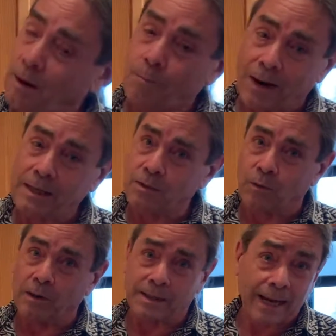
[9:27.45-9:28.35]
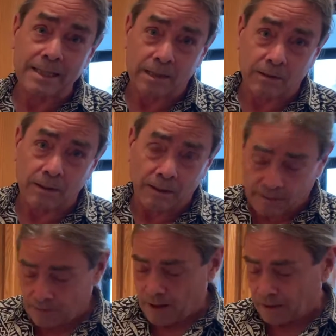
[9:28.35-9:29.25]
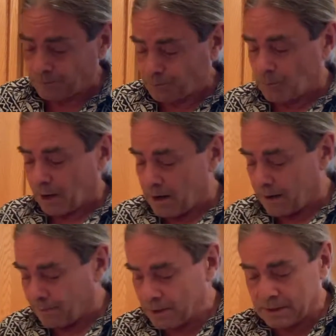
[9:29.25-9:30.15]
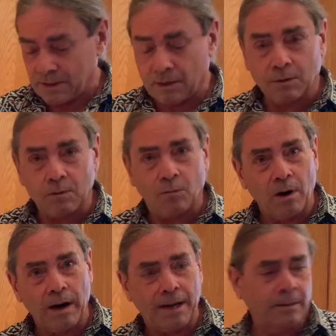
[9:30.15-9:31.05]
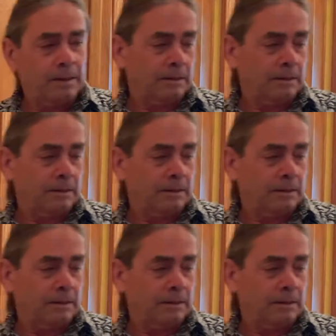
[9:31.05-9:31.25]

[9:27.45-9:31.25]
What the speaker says: might as well taste good. This is a good wine.